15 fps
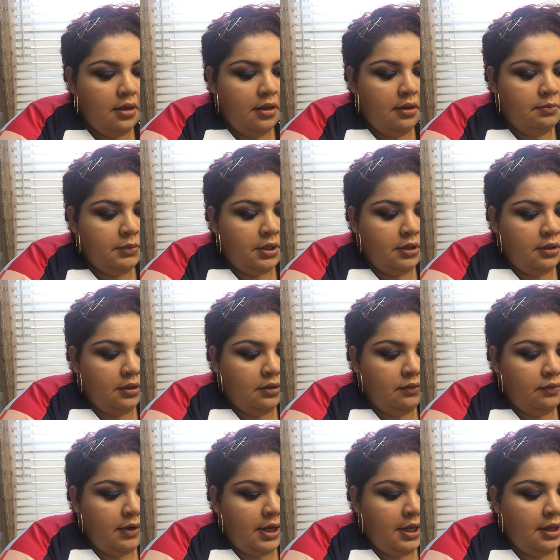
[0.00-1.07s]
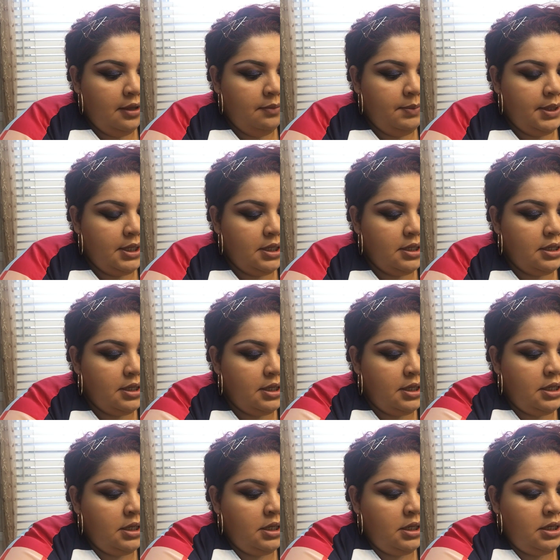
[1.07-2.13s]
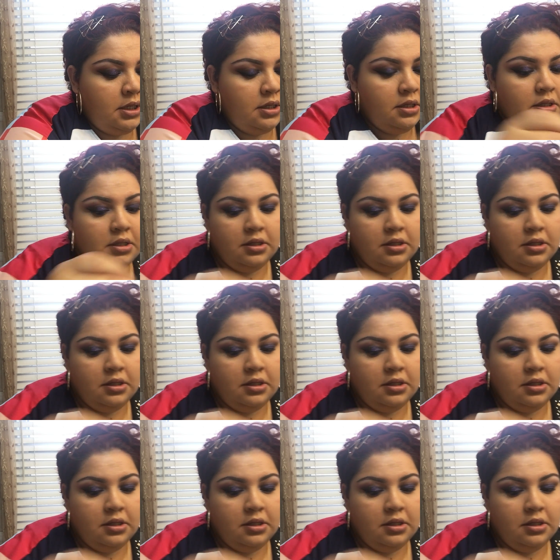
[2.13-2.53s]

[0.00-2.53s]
I'm going to grab a